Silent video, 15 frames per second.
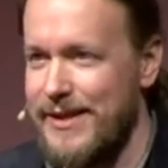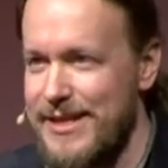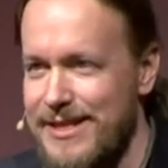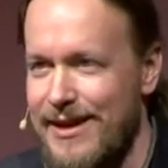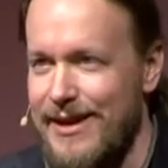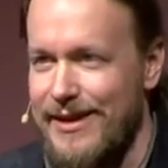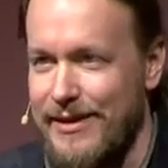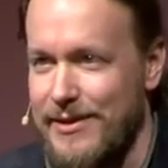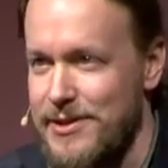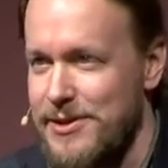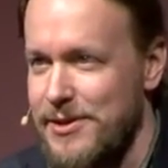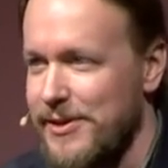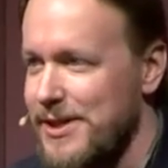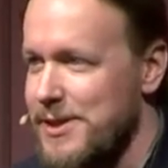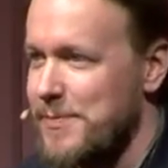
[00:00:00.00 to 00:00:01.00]
designers
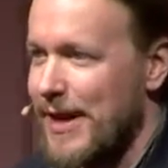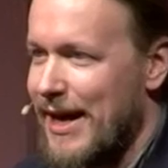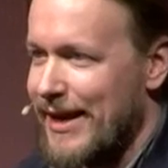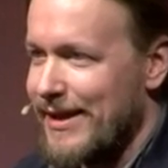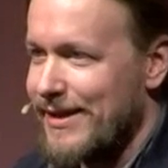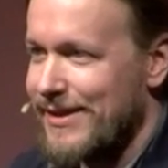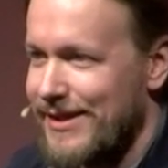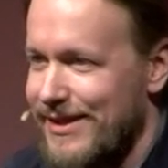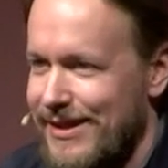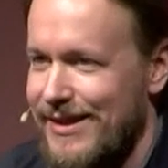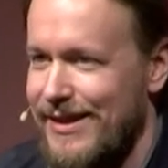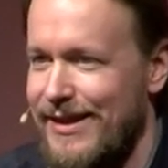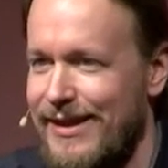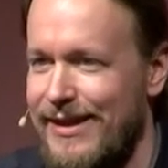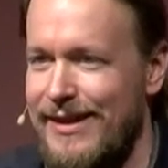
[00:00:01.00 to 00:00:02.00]
on this planet
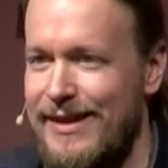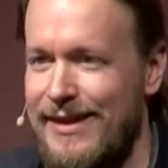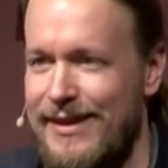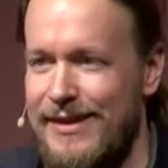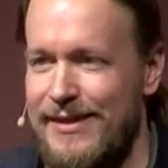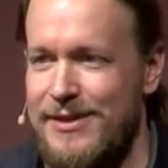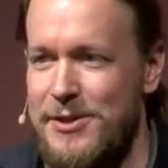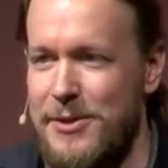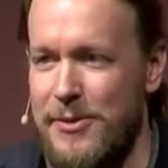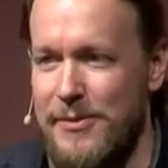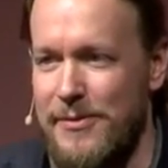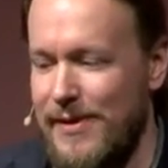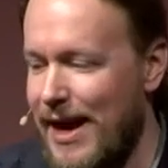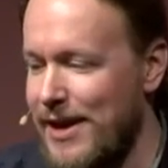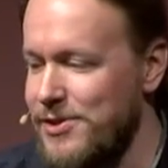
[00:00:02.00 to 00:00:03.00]
to
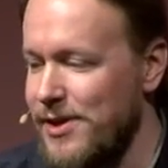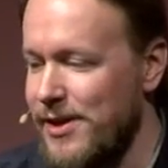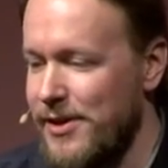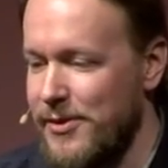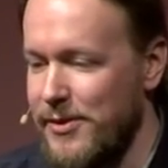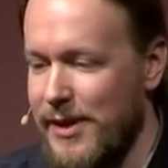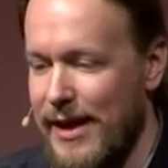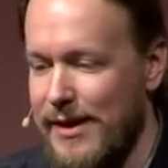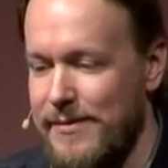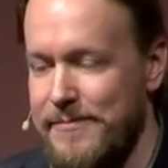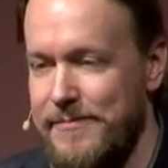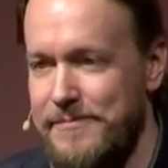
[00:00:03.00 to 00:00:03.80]
actually do that.